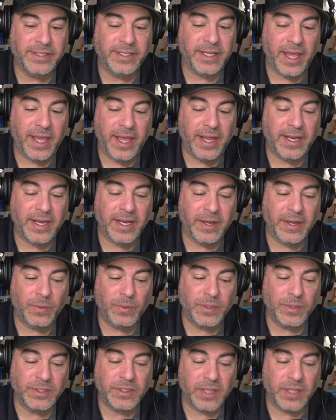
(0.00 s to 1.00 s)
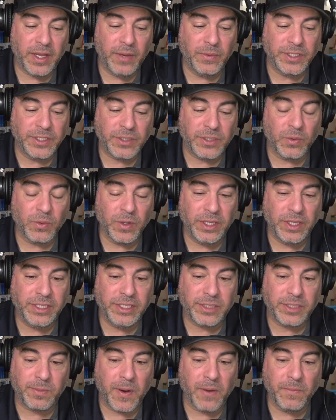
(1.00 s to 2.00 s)
did, and it was a really
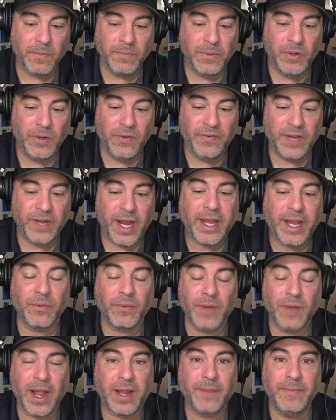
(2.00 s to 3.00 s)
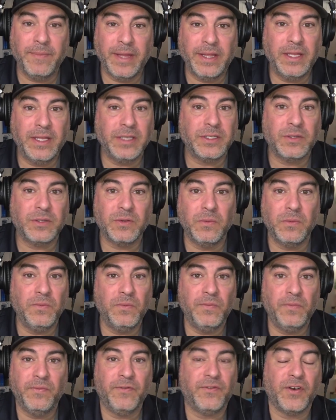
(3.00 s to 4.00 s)
smart move, and I can recommend this
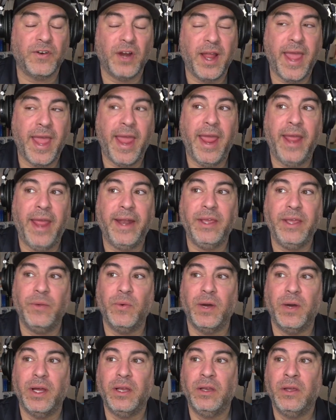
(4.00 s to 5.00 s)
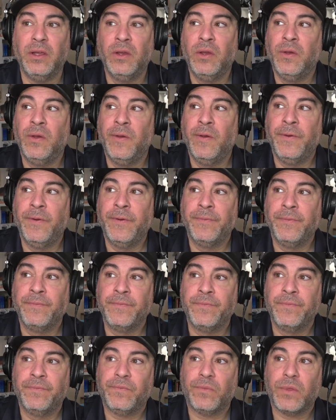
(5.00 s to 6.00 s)
for anyone
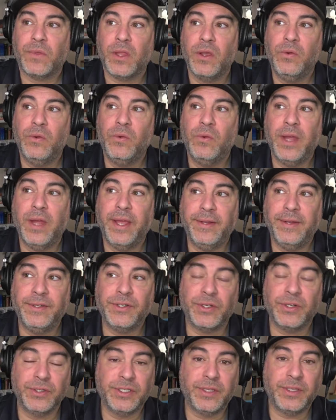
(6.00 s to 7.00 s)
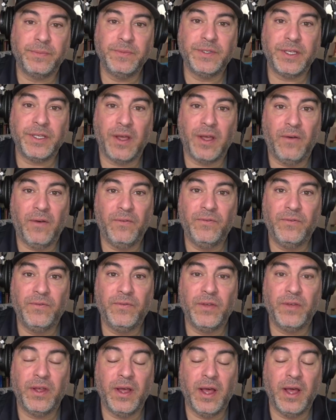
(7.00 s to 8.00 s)
who injures
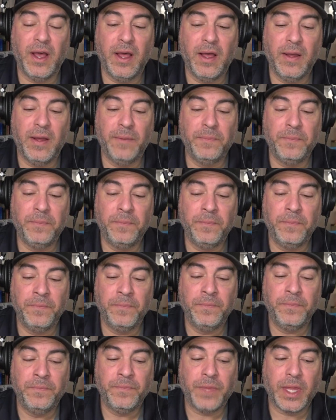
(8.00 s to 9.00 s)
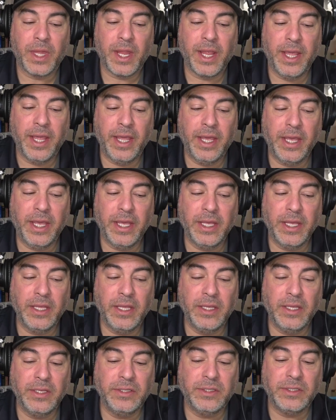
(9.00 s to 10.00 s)
himself,
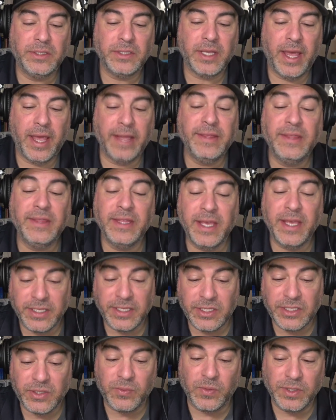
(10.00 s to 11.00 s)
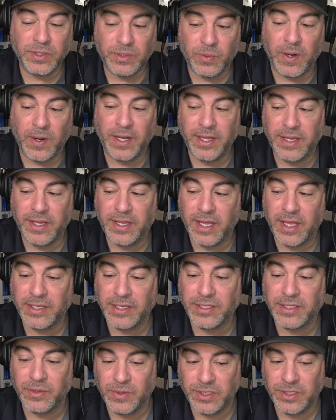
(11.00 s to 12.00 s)
is, and this was one of the
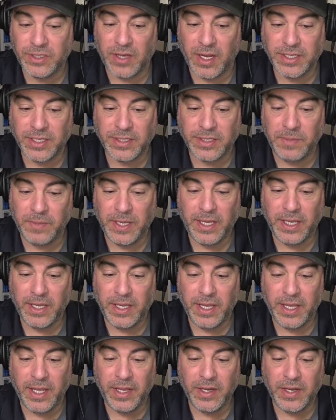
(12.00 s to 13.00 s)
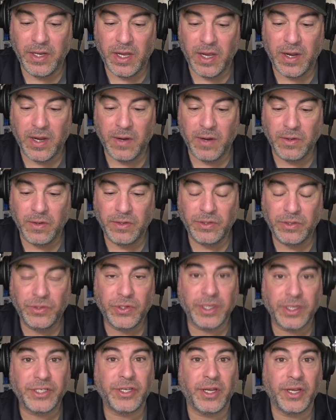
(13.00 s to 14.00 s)
things that was taught to me in our
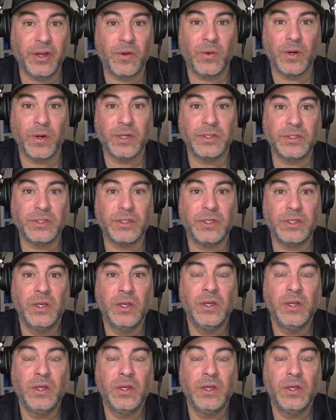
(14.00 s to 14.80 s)
nutrition course